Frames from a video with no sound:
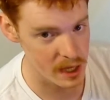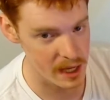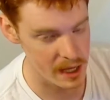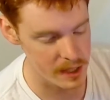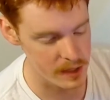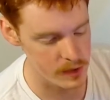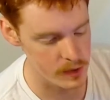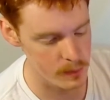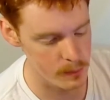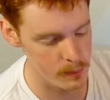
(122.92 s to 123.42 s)

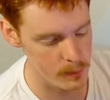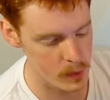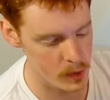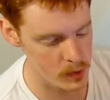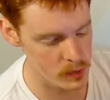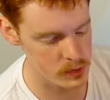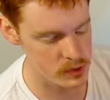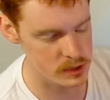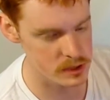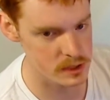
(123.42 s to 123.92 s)
had the
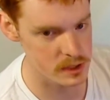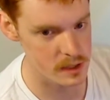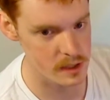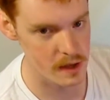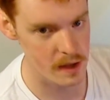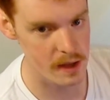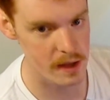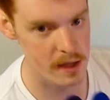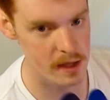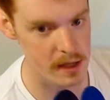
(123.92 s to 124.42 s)
most
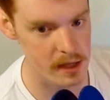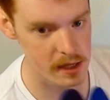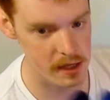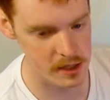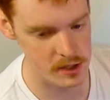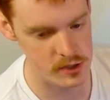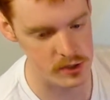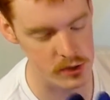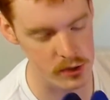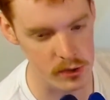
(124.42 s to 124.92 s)

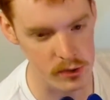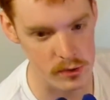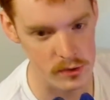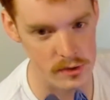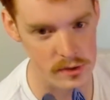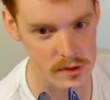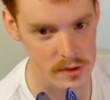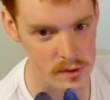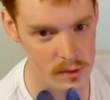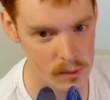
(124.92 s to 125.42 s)

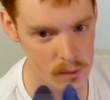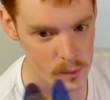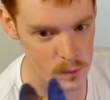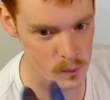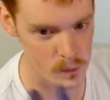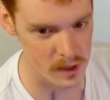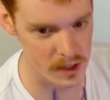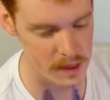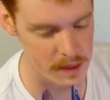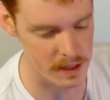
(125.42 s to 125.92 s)
issues
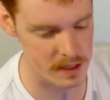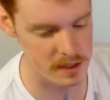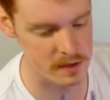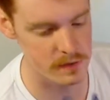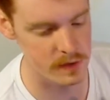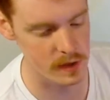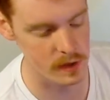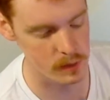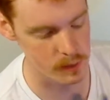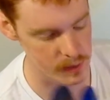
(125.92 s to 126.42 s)
with this
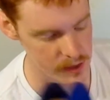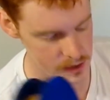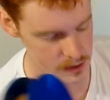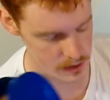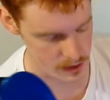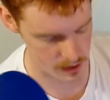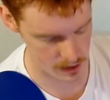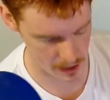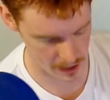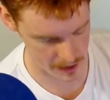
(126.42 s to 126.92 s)
filament
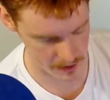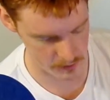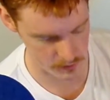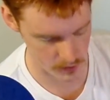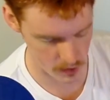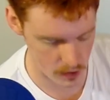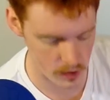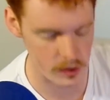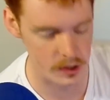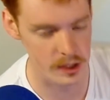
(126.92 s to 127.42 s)
out of
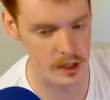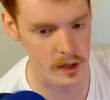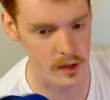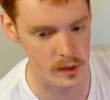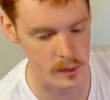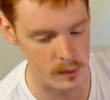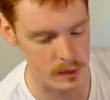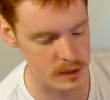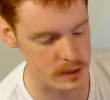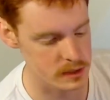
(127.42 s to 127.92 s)
all the
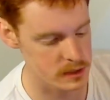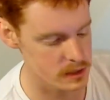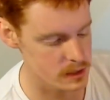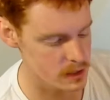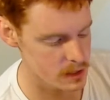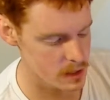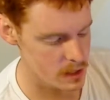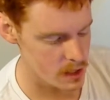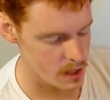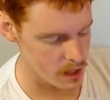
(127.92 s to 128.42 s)
other ones.
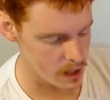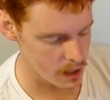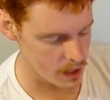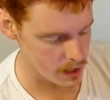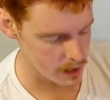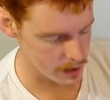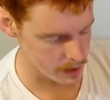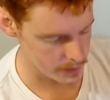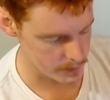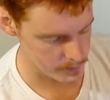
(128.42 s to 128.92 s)

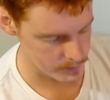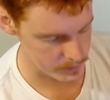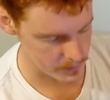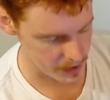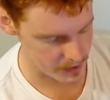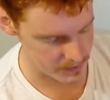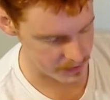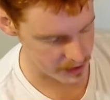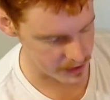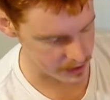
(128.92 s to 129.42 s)
Um,
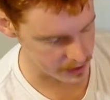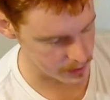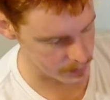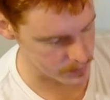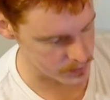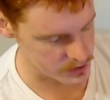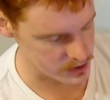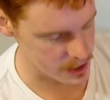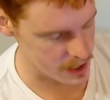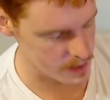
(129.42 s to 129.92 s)
I've had a
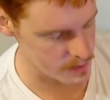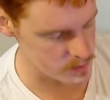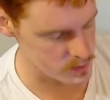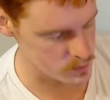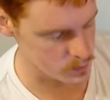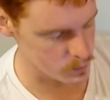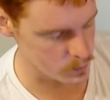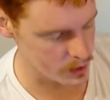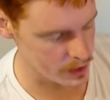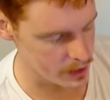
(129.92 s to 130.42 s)
couple times
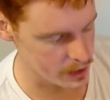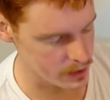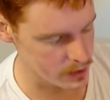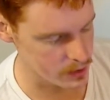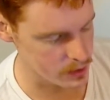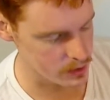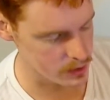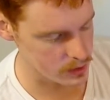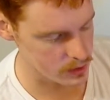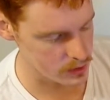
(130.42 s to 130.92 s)

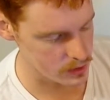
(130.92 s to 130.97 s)
where